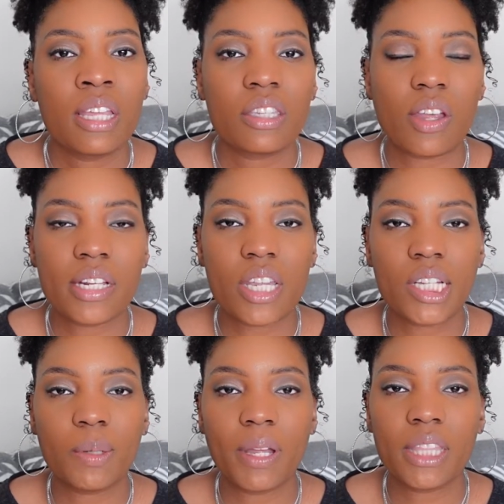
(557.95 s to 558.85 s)
So I
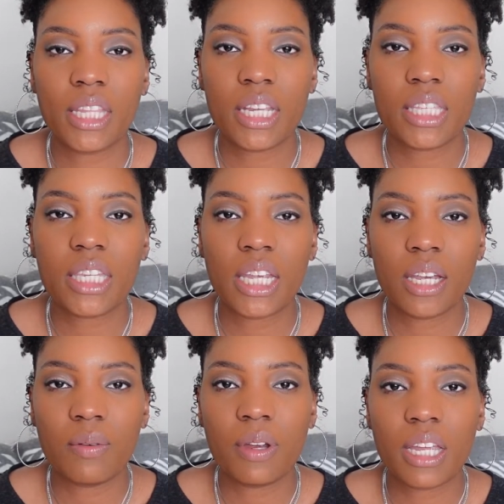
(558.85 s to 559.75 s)
talked about these
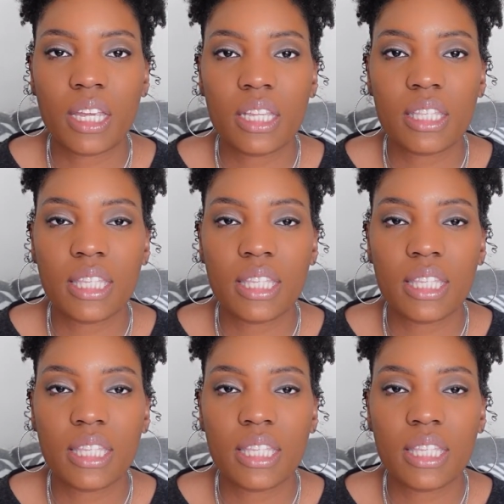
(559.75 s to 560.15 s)
earrings.